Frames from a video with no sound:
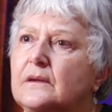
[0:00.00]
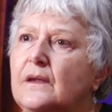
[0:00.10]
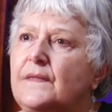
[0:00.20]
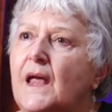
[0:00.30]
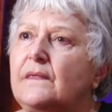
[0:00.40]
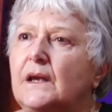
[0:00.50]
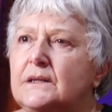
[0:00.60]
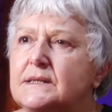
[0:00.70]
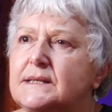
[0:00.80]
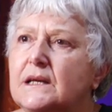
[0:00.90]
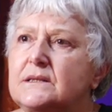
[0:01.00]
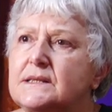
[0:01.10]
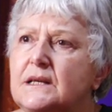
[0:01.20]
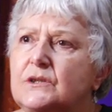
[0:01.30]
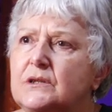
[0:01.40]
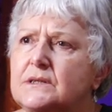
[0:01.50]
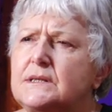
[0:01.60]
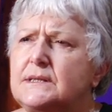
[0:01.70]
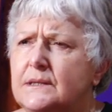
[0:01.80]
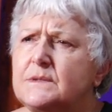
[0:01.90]
then in the second session,
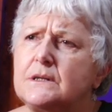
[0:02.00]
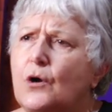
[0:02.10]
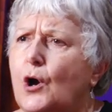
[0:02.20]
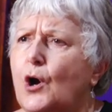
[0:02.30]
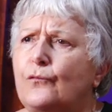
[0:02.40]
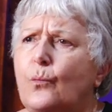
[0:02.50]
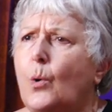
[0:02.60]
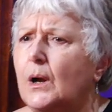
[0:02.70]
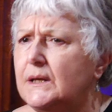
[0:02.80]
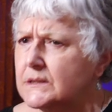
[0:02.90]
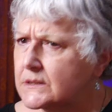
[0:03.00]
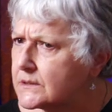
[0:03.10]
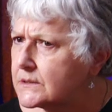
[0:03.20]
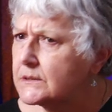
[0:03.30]
it seemed a lot of white